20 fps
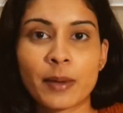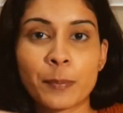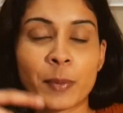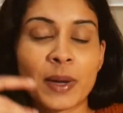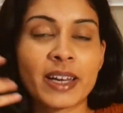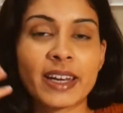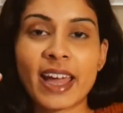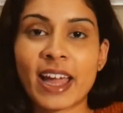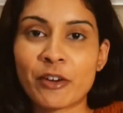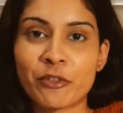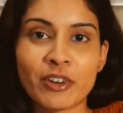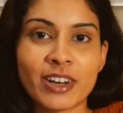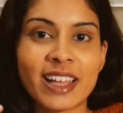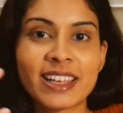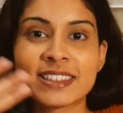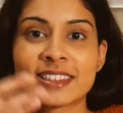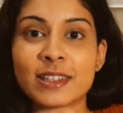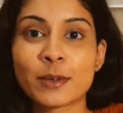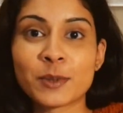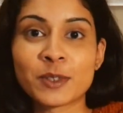But I
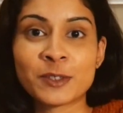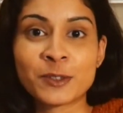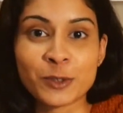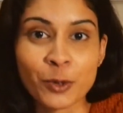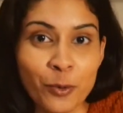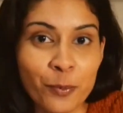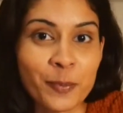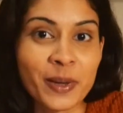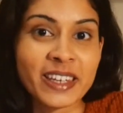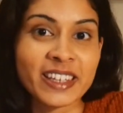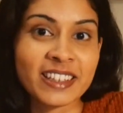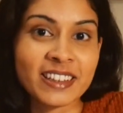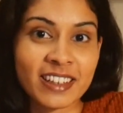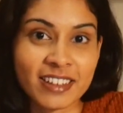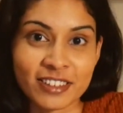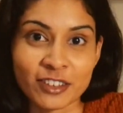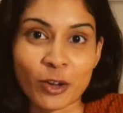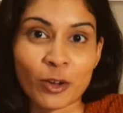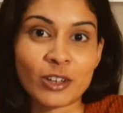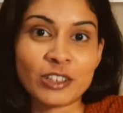realized there were so many
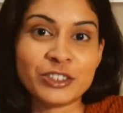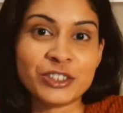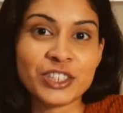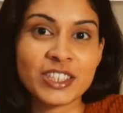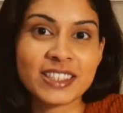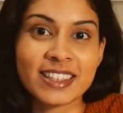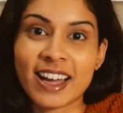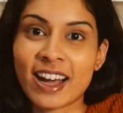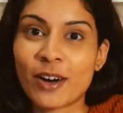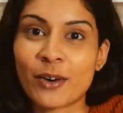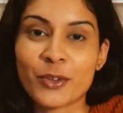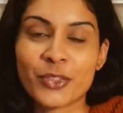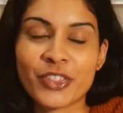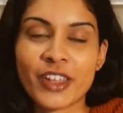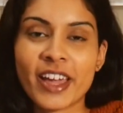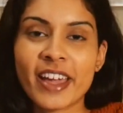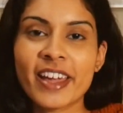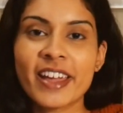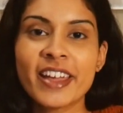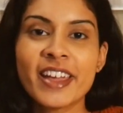technologies out
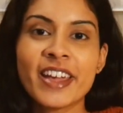there